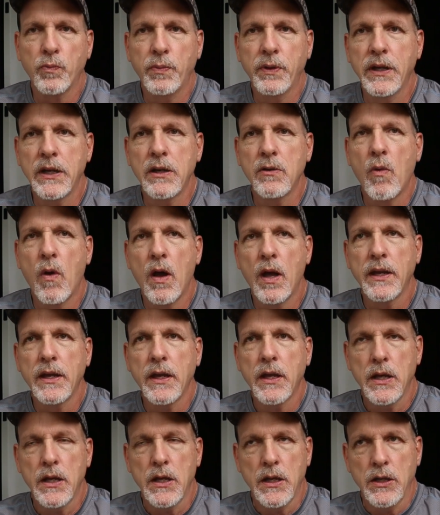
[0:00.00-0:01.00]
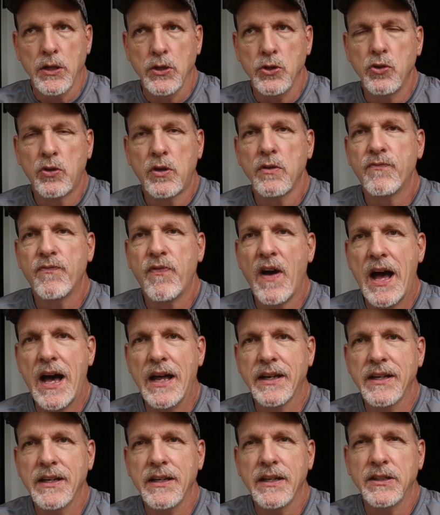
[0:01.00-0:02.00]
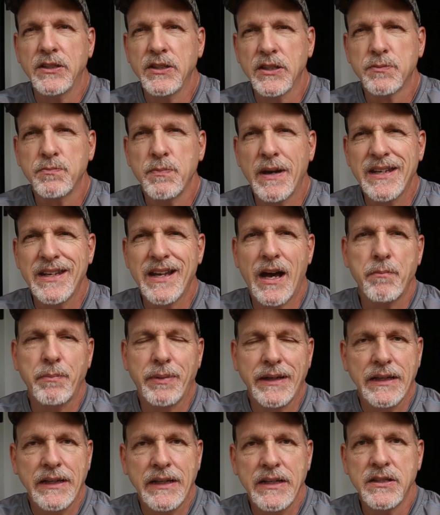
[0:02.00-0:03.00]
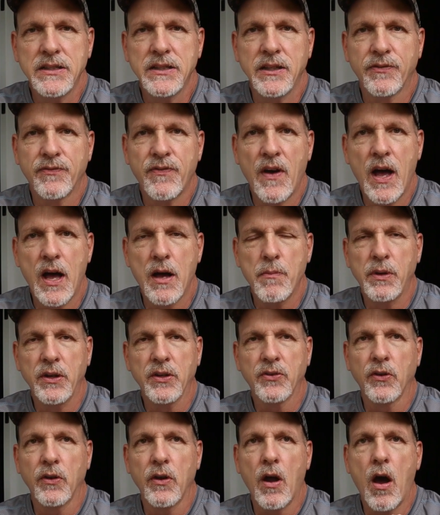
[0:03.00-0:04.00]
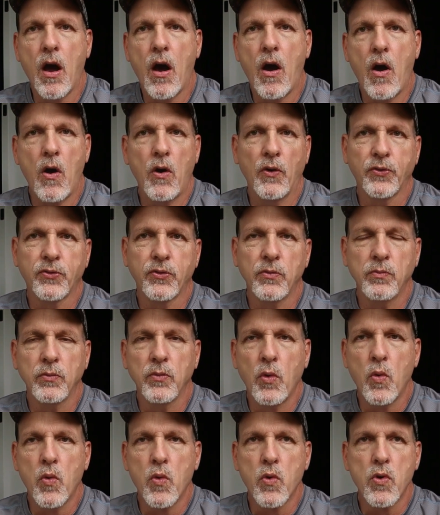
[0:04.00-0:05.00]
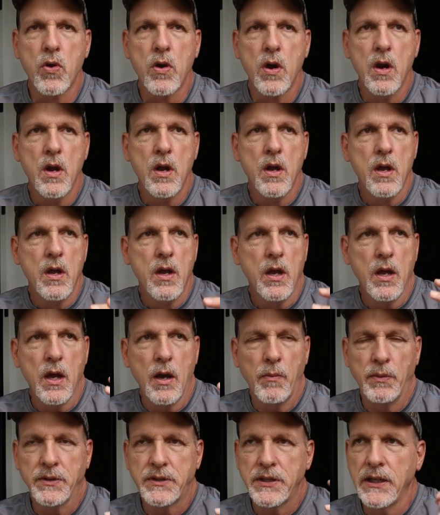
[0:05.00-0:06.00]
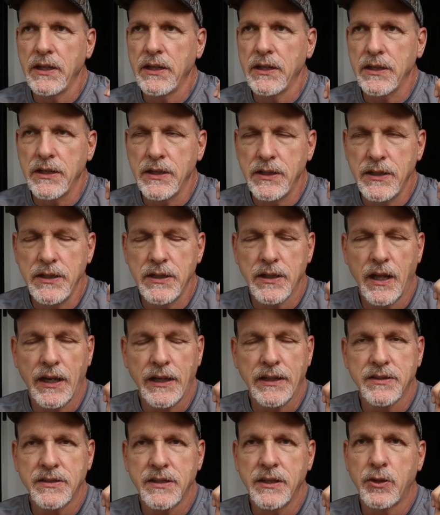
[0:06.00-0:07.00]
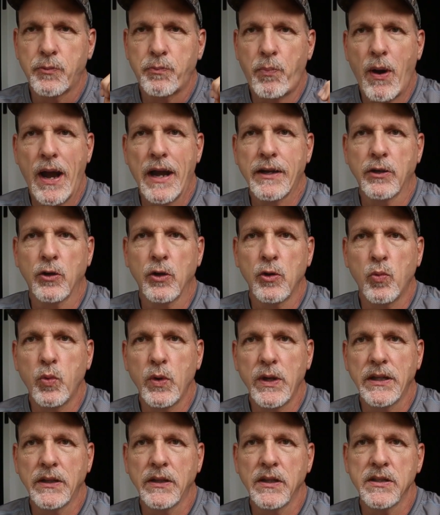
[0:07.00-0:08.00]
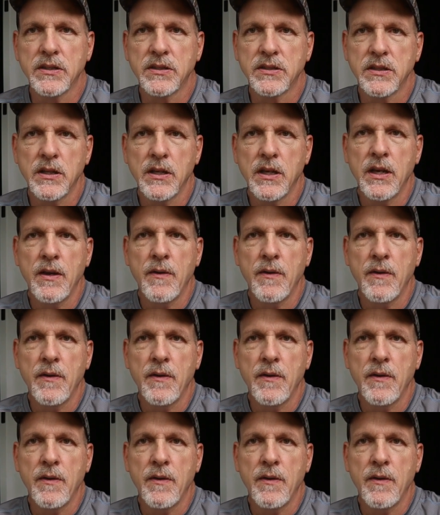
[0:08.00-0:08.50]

But anyway, you can find it. It just may not be easy to find, but it's an awesome lure. I'm going to tell you, it is, like I said, it's practically weedless.